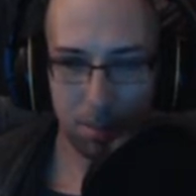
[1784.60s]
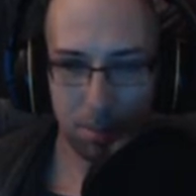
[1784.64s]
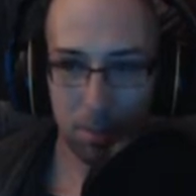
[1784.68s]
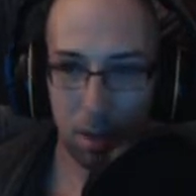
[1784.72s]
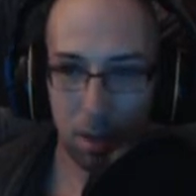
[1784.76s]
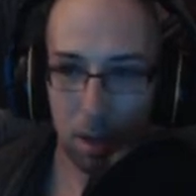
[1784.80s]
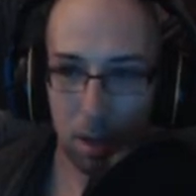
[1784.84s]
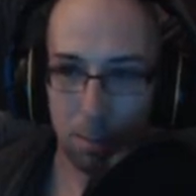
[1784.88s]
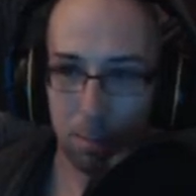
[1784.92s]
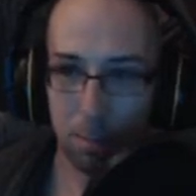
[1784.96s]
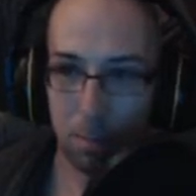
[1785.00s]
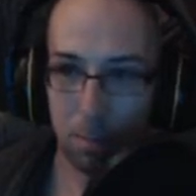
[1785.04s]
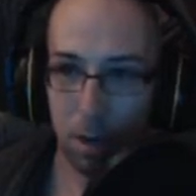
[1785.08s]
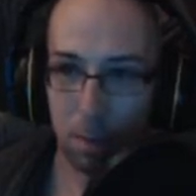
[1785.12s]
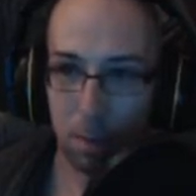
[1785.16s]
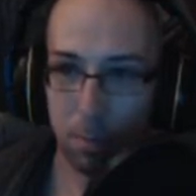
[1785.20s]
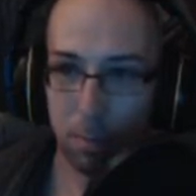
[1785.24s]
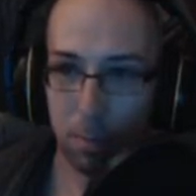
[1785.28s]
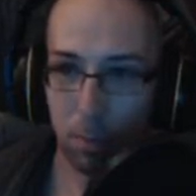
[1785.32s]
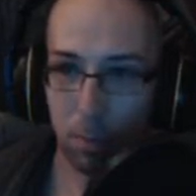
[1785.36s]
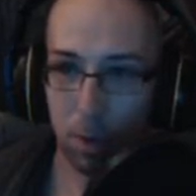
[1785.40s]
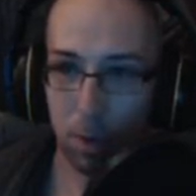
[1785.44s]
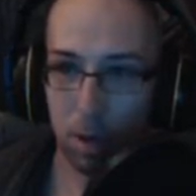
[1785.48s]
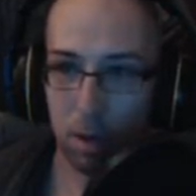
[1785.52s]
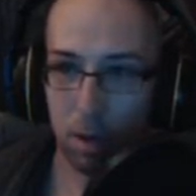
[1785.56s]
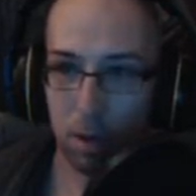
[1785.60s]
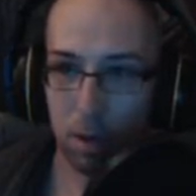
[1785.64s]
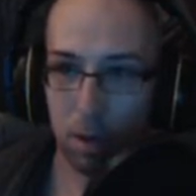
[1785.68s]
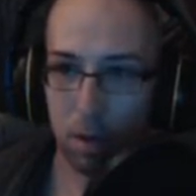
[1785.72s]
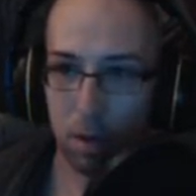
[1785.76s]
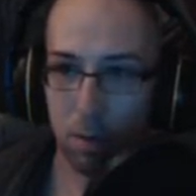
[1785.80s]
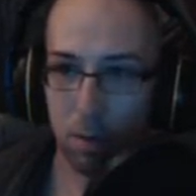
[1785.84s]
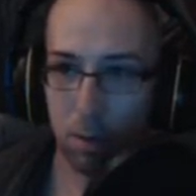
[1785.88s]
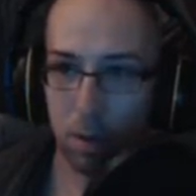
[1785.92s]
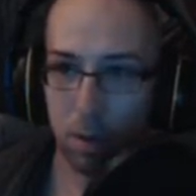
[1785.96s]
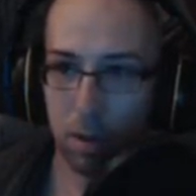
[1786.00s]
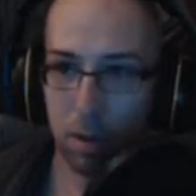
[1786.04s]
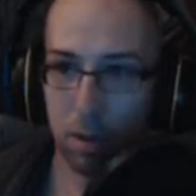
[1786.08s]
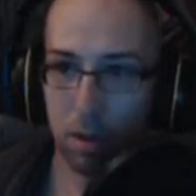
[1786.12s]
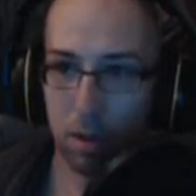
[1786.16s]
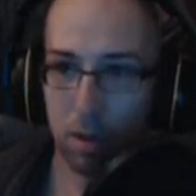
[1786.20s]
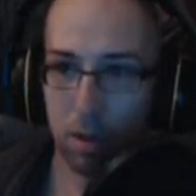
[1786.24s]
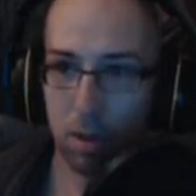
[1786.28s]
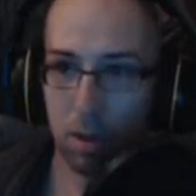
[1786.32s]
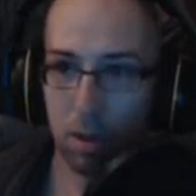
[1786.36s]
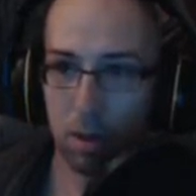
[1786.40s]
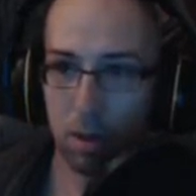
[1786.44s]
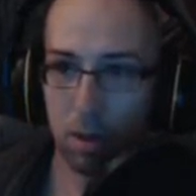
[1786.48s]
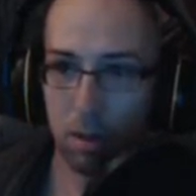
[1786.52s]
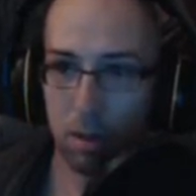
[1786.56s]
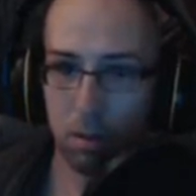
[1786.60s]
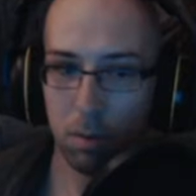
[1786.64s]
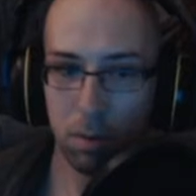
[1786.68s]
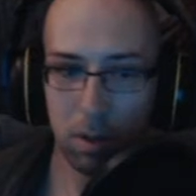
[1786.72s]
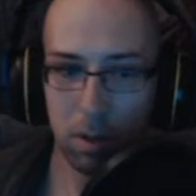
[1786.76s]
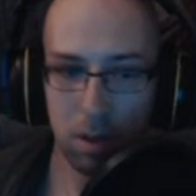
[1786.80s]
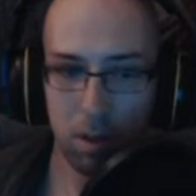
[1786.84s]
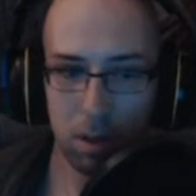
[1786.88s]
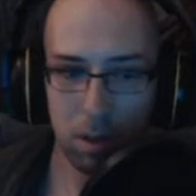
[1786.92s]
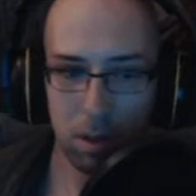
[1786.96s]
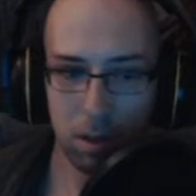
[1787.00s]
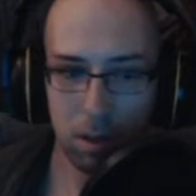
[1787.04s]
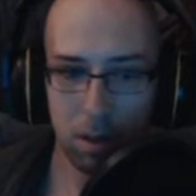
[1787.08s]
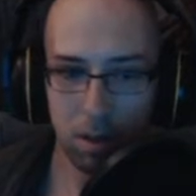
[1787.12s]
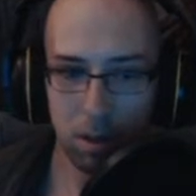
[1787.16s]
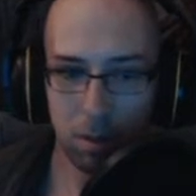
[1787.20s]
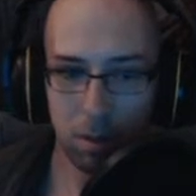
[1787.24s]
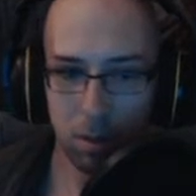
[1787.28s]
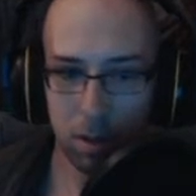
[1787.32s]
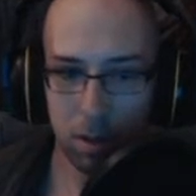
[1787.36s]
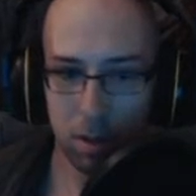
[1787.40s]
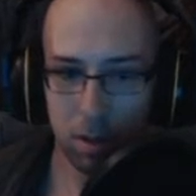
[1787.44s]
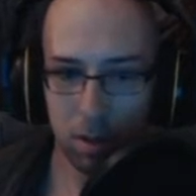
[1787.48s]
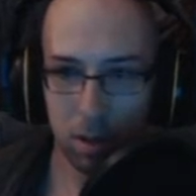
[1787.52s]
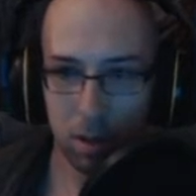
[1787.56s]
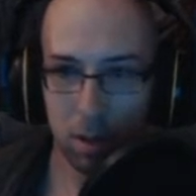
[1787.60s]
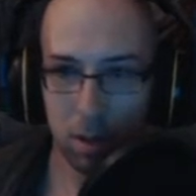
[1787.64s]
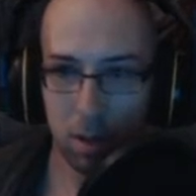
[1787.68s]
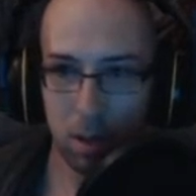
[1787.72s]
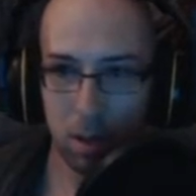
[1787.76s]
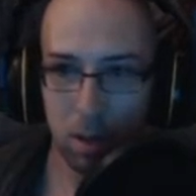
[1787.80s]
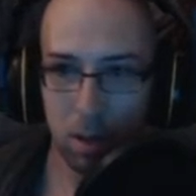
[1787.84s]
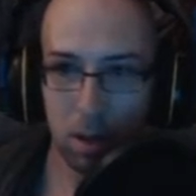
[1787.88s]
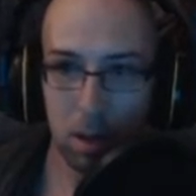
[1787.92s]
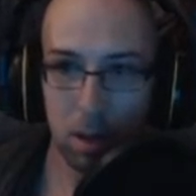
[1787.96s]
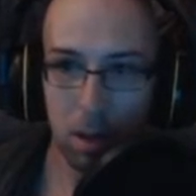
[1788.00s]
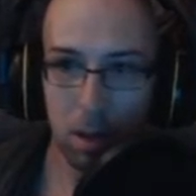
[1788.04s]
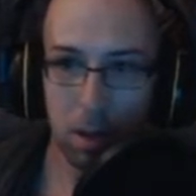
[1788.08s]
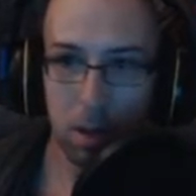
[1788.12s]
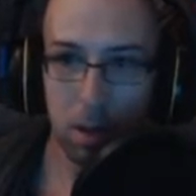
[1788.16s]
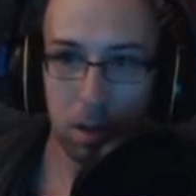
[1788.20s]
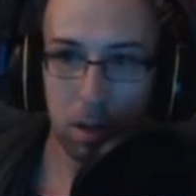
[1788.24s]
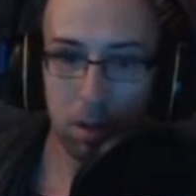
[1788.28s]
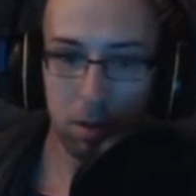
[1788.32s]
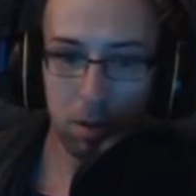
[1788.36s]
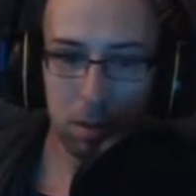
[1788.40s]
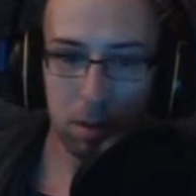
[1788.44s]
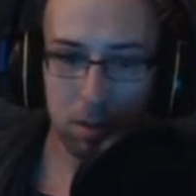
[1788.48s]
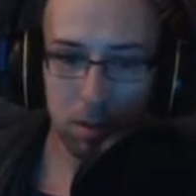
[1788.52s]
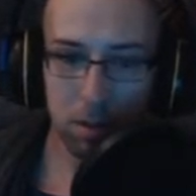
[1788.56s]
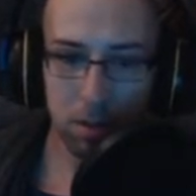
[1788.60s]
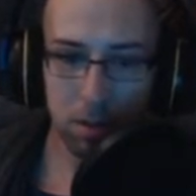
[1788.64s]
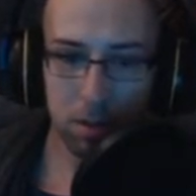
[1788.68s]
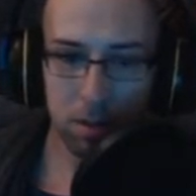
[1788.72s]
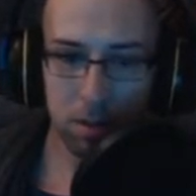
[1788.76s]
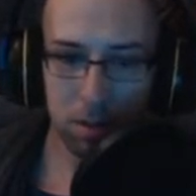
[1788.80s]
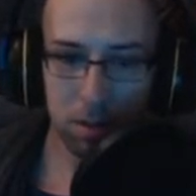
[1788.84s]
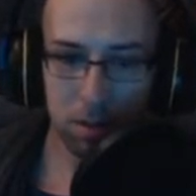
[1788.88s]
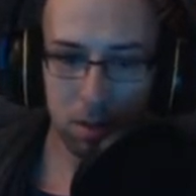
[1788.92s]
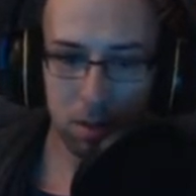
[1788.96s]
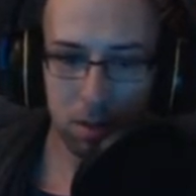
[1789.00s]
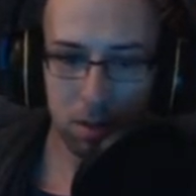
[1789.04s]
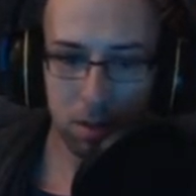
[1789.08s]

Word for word: up, up, what, where, what, what, what is this?